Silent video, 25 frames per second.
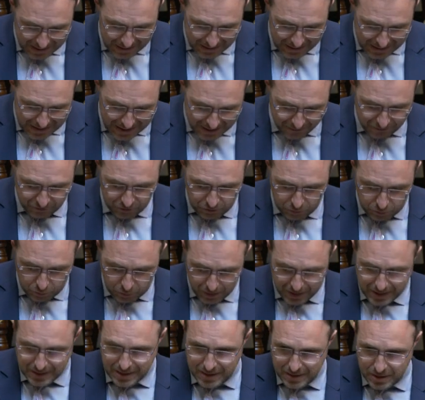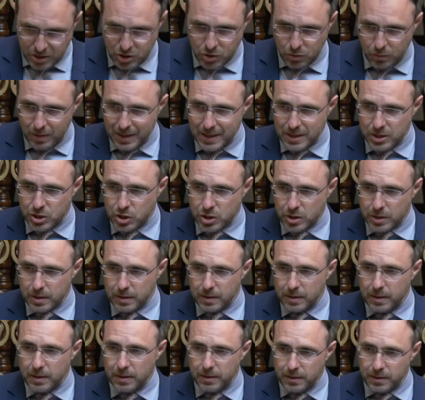left with a
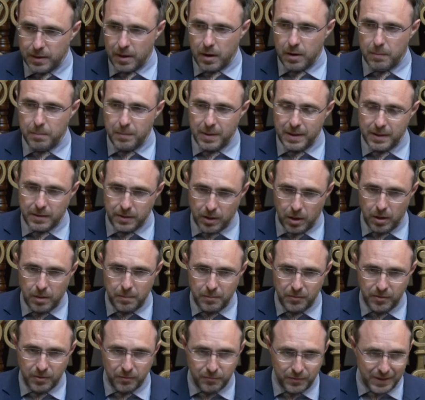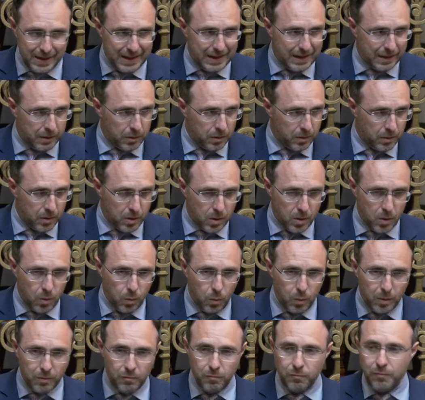situation in, in, terms of dealing
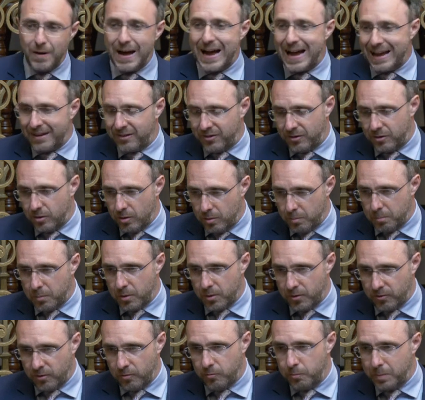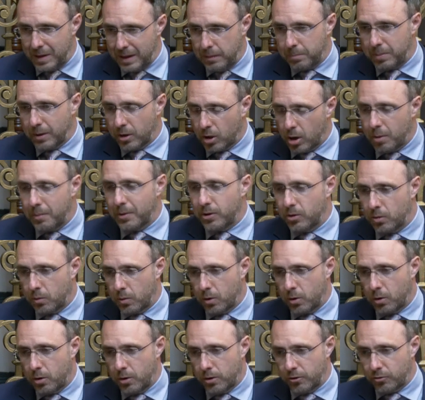with vast numbers of people coming to
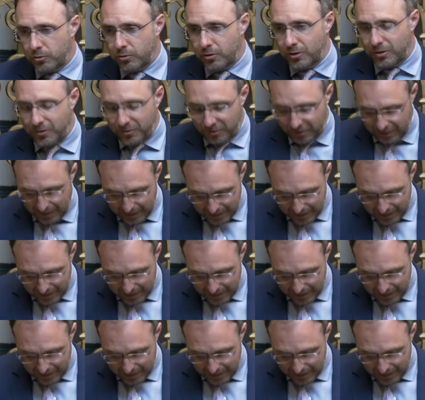our countries